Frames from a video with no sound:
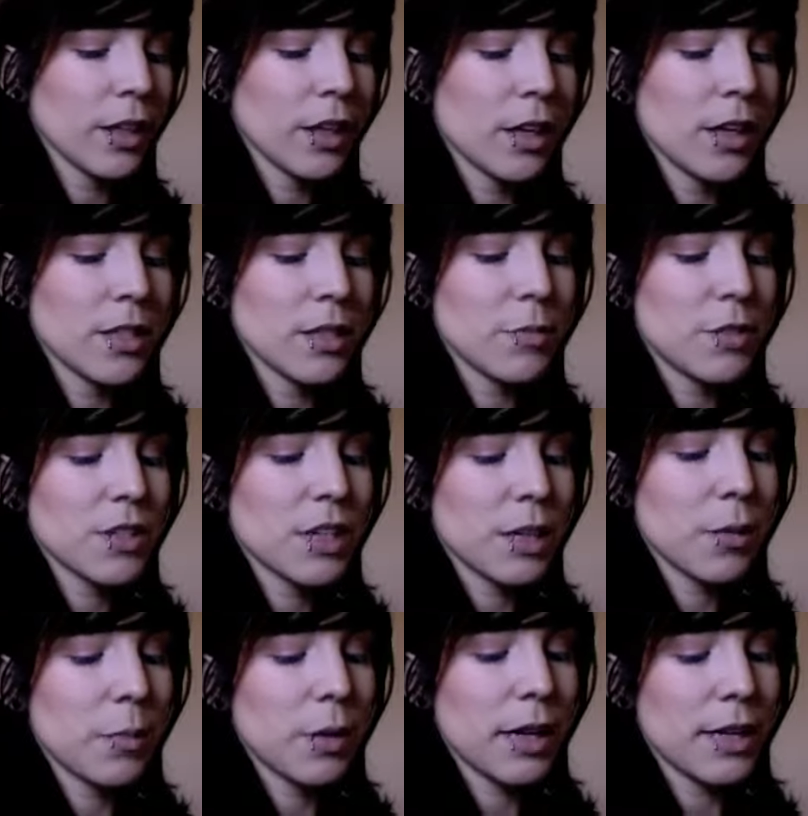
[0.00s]
is I'm just going to
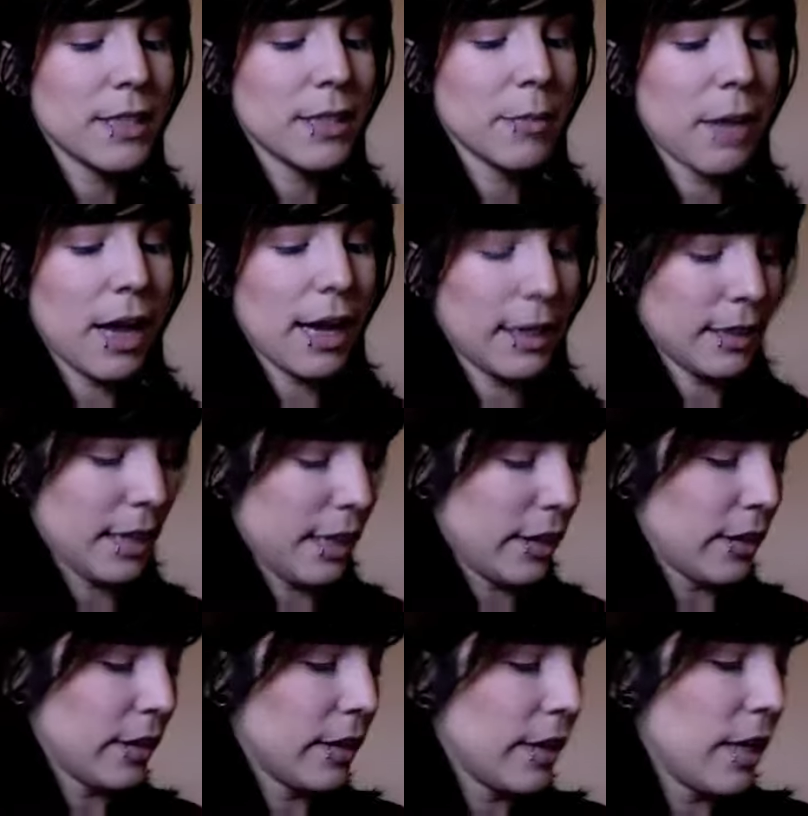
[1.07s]
apply some
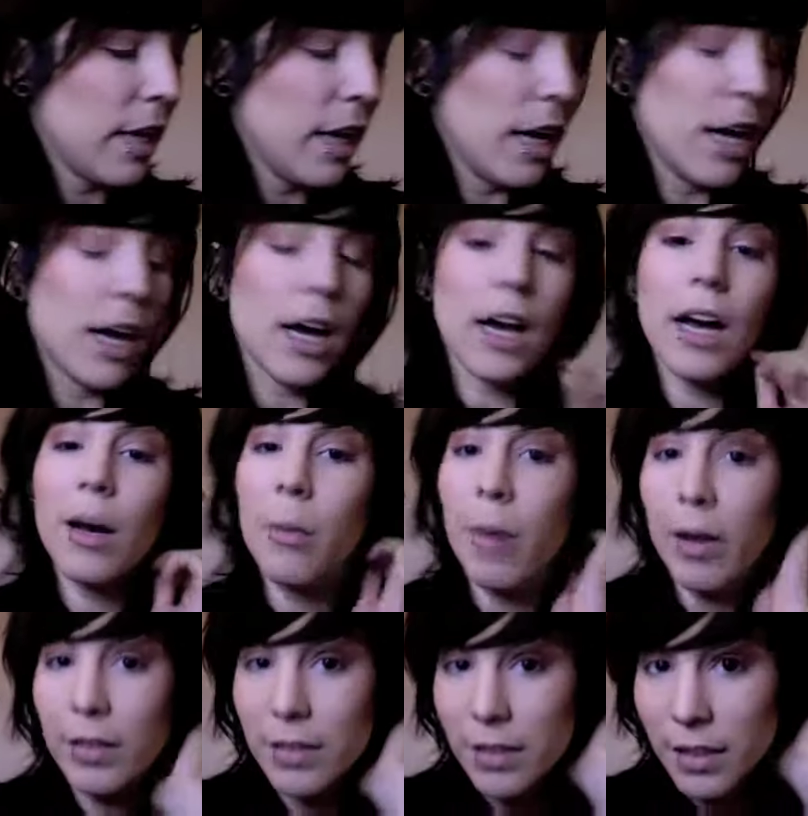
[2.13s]
eyeliner.
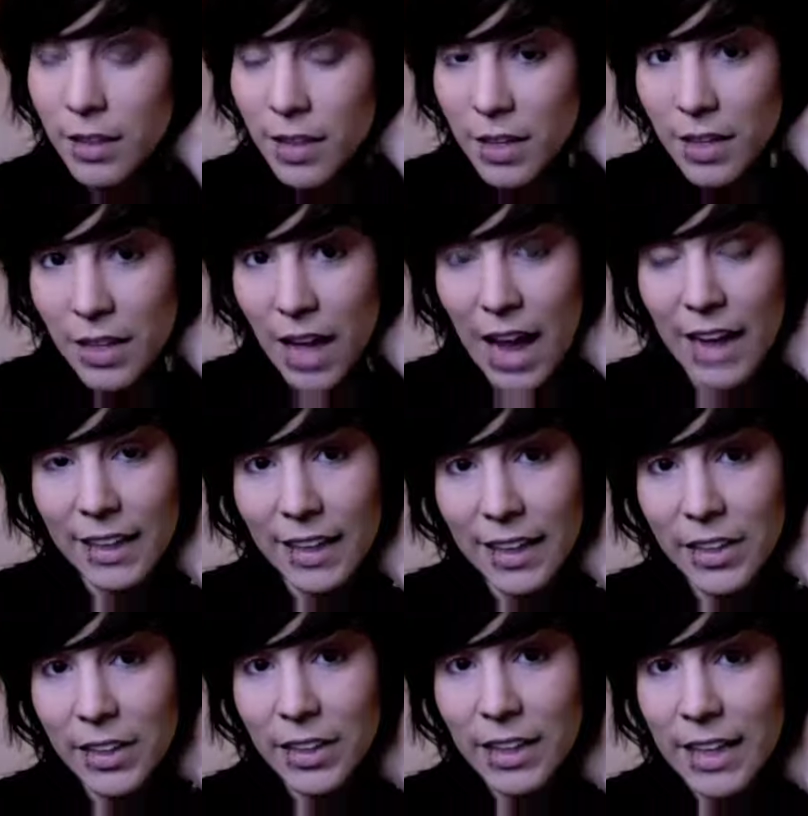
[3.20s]

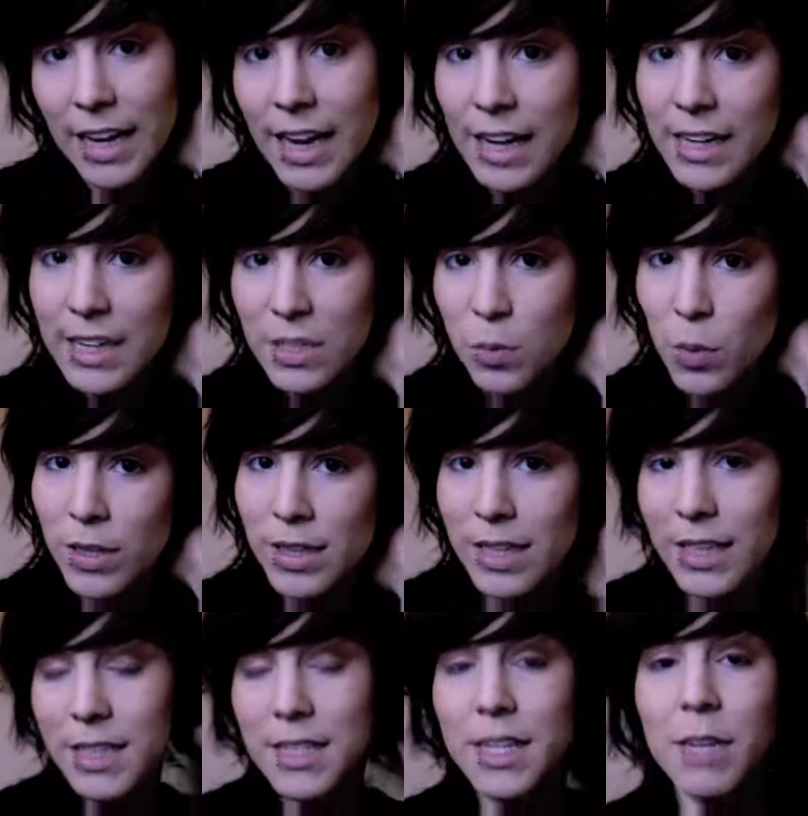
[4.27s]
Eyeliner, again, is one thing
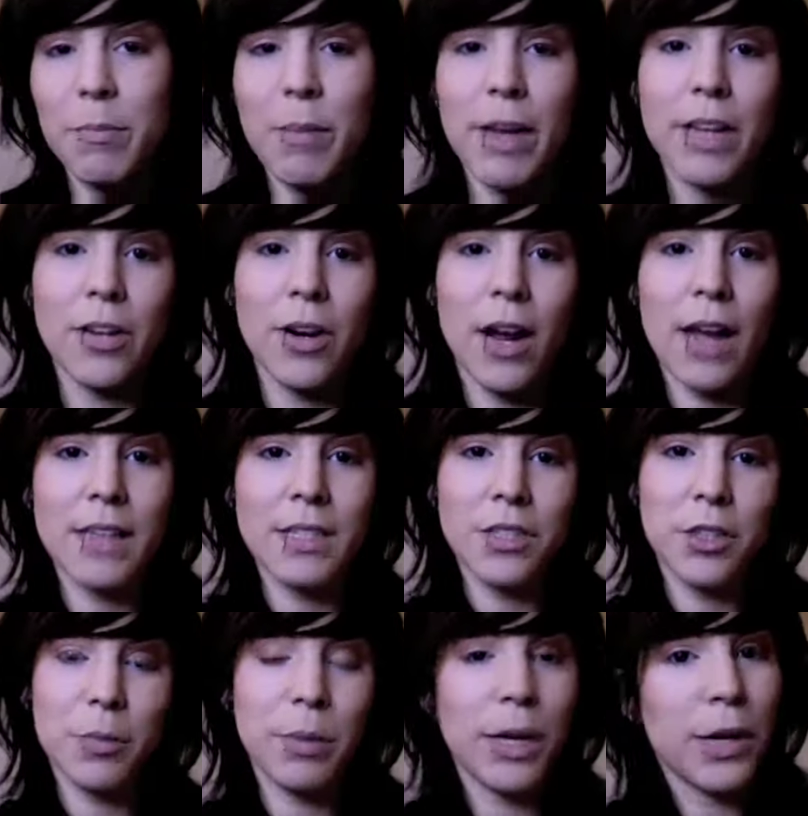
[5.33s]
that's going to make your eyes either
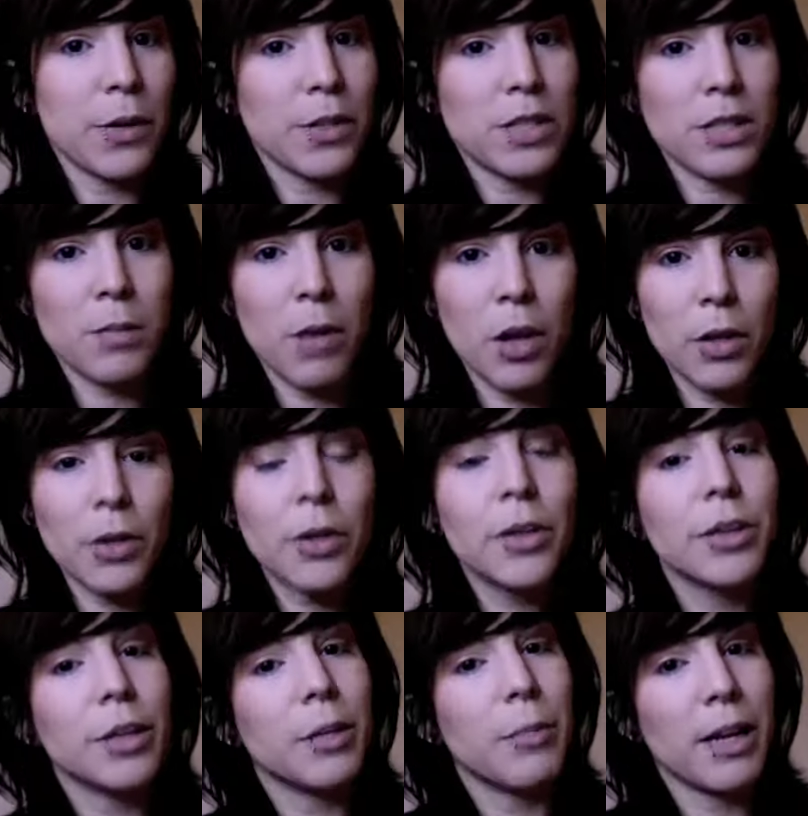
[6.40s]
appear smaller, or it's
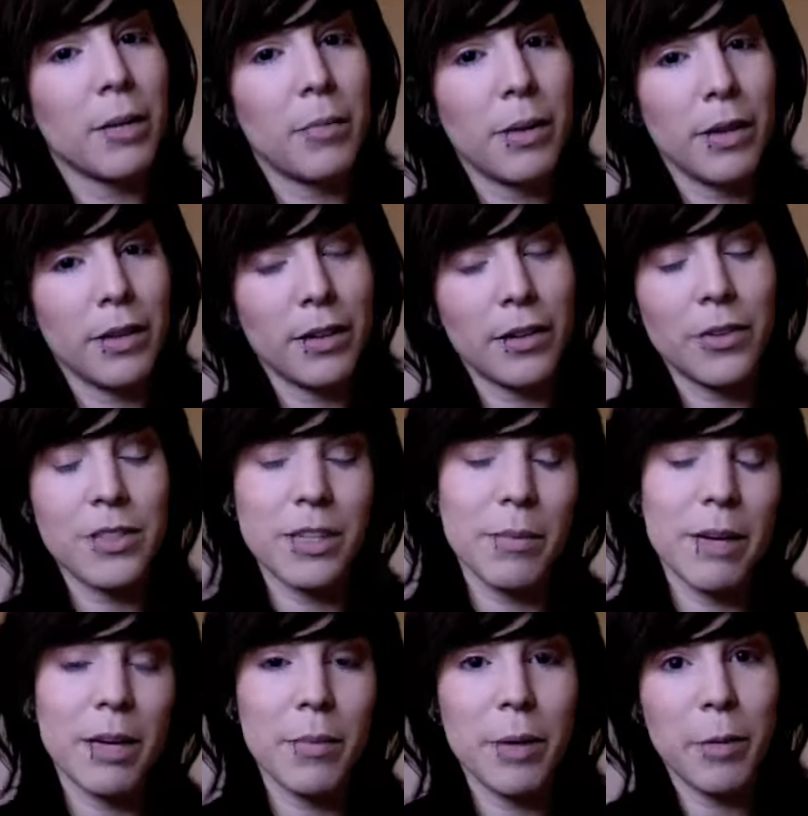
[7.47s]
going to make
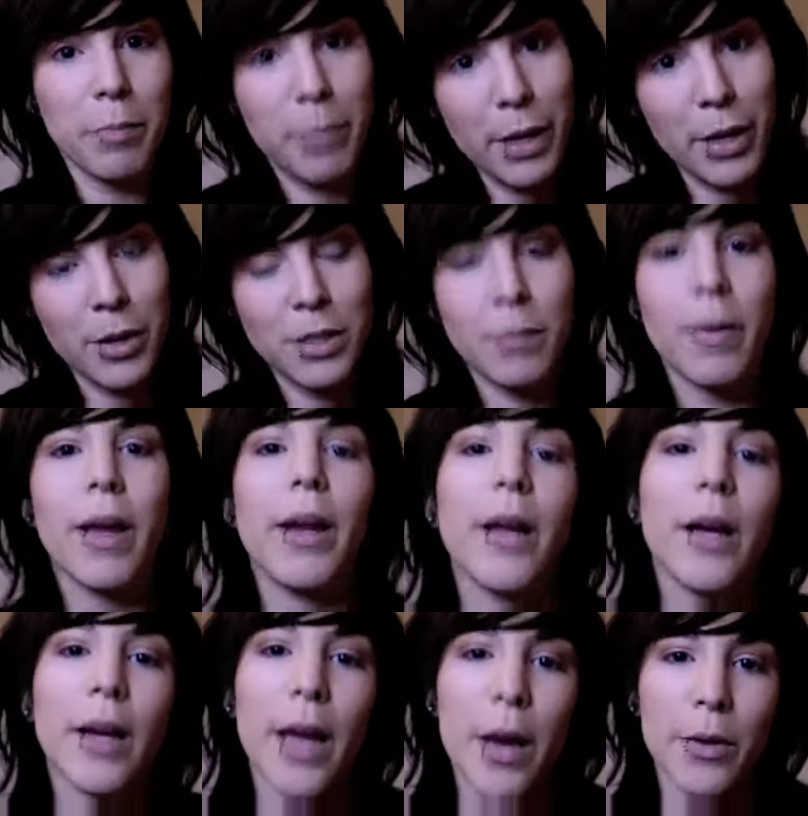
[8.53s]
it appear bigger, depending
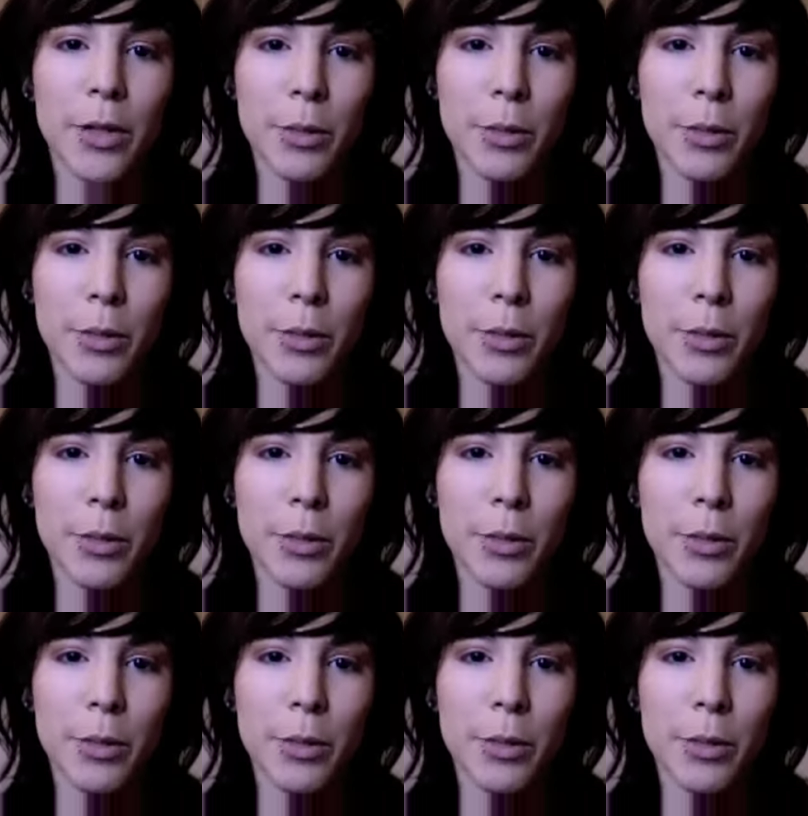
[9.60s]
on how you're